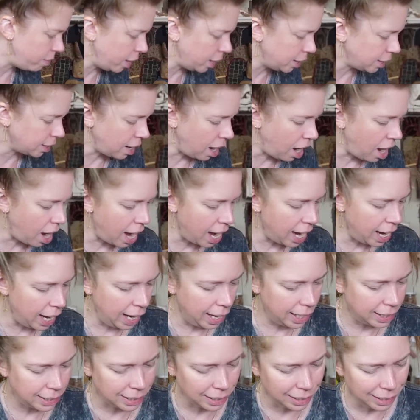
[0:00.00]
this guy
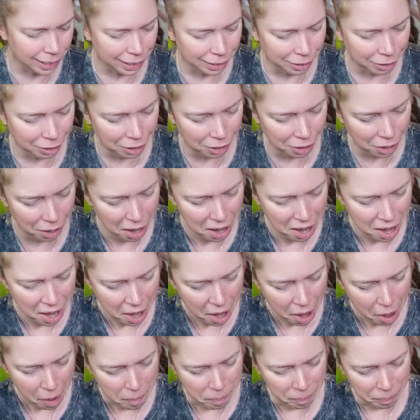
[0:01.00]
his little,
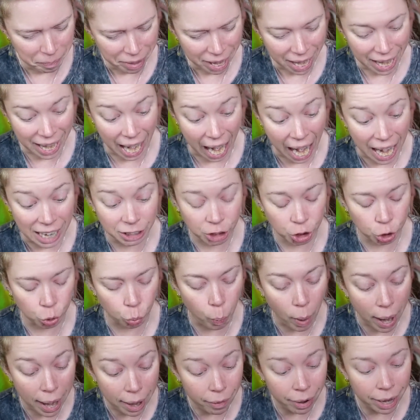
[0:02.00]
I
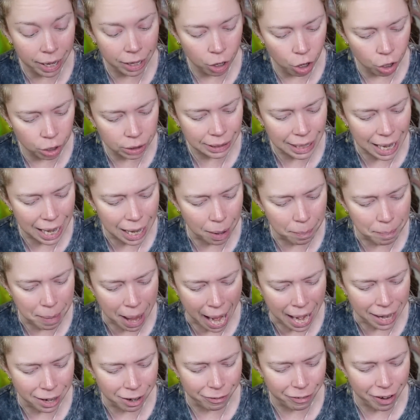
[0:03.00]
swear it looks like a
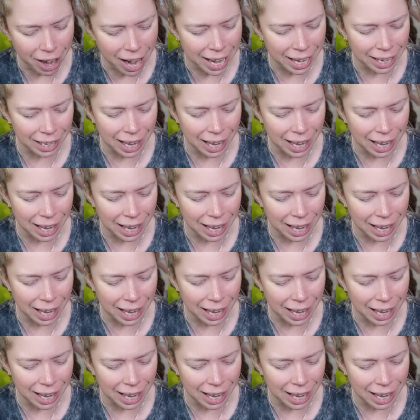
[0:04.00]
magnifying